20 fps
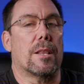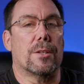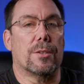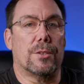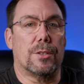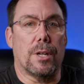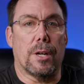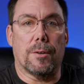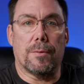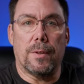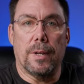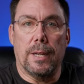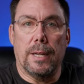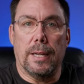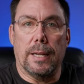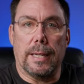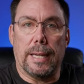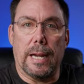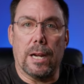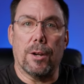of the stuff
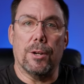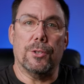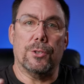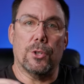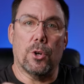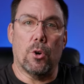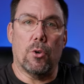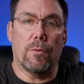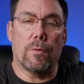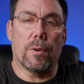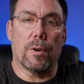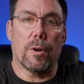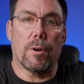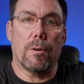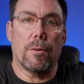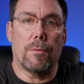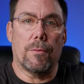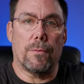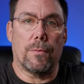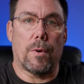carries
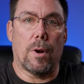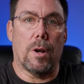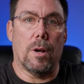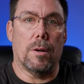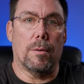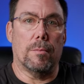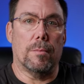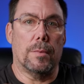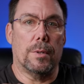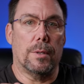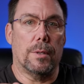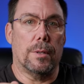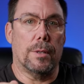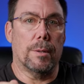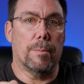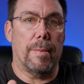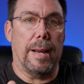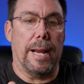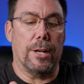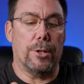over from
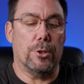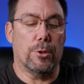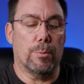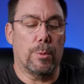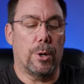the manual